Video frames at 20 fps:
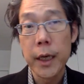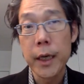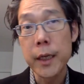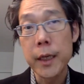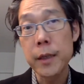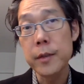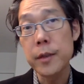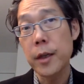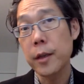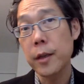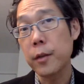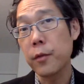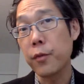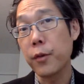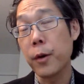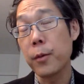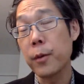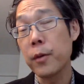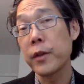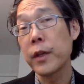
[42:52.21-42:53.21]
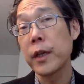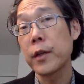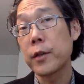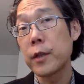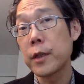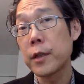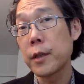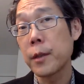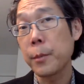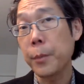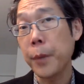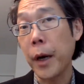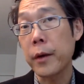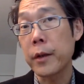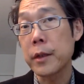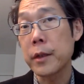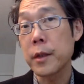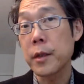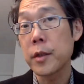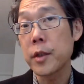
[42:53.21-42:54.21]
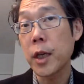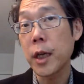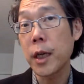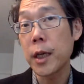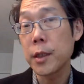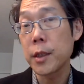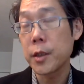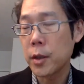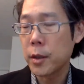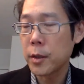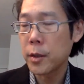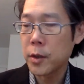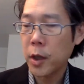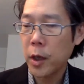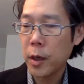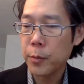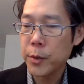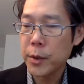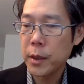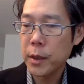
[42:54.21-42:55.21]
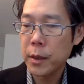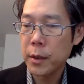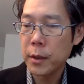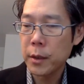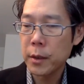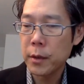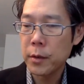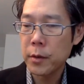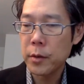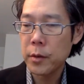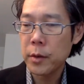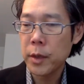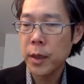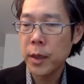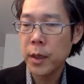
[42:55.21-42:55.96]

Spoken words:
It can take the form of increasing parents' education and job skills,